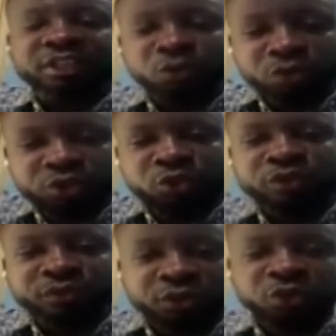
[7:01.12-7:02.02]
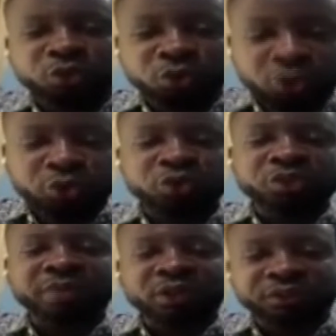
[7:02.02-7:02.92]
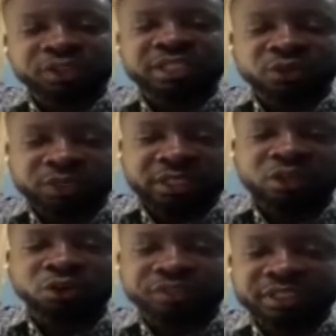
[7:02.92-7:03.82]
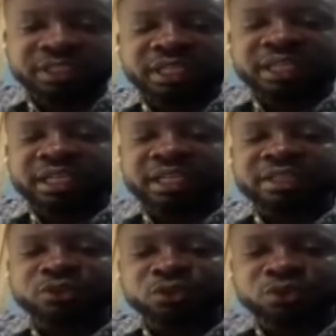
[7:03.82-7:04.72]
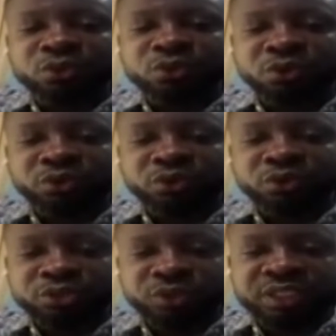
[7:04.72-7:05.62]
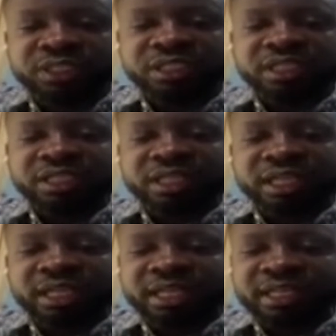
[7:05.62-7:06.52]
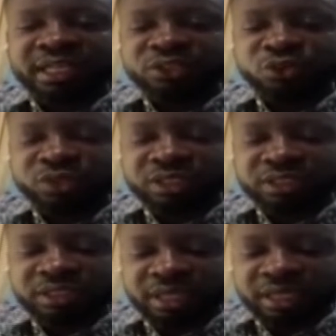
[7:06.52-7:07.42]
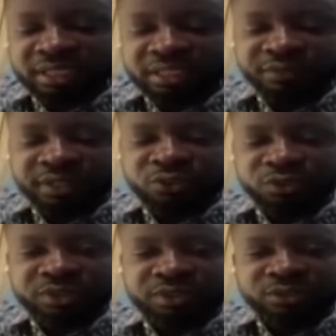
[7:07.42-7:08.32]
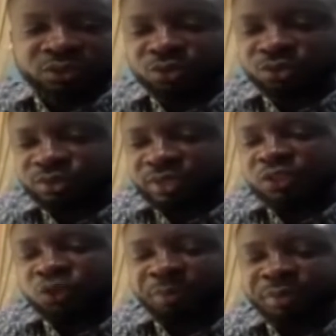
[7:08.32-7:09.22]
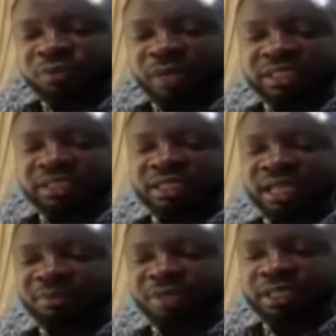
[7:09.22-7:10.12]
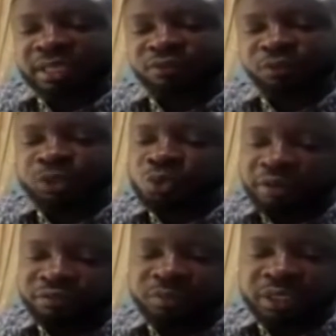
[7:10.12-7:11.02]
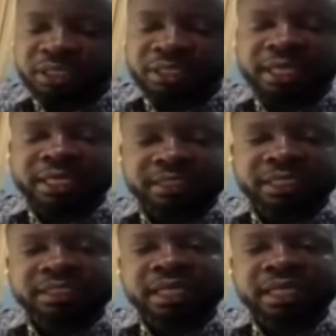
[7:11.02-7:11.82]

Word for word: they would choose for you, you would not choose. But obviously, they take a lot of things into consideration uh, in choosing uh, these venues. So that's what happens. But uh, I mean, the information we have from the NSA